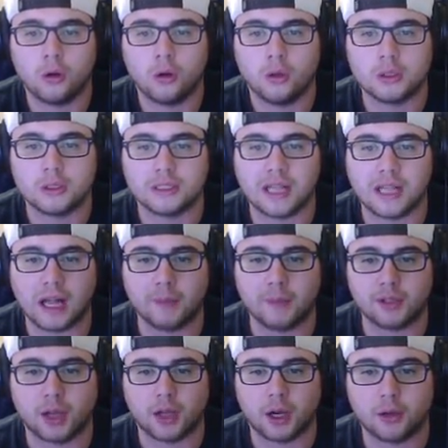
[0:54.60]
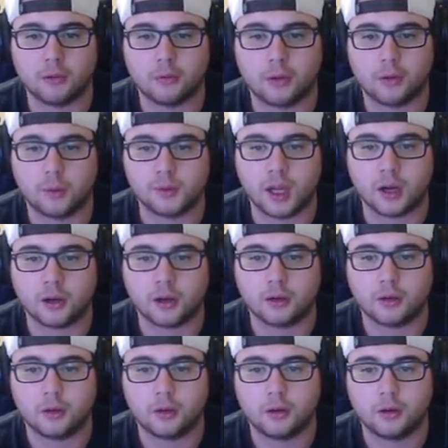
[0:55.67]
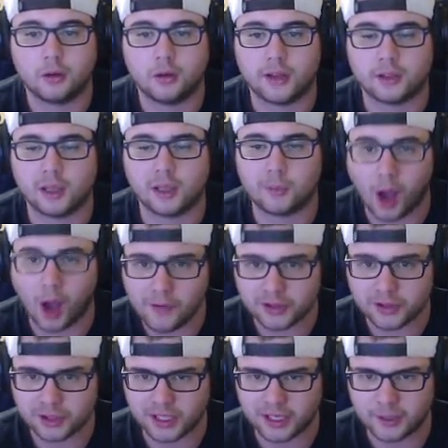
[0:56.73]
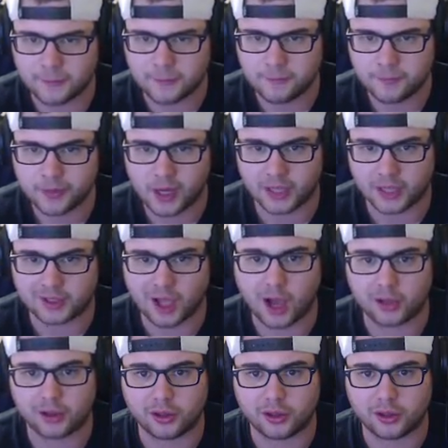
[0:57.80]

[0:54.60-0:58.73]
Le I'm stuck. Stuck. Okay, so I'm obviously a toddler.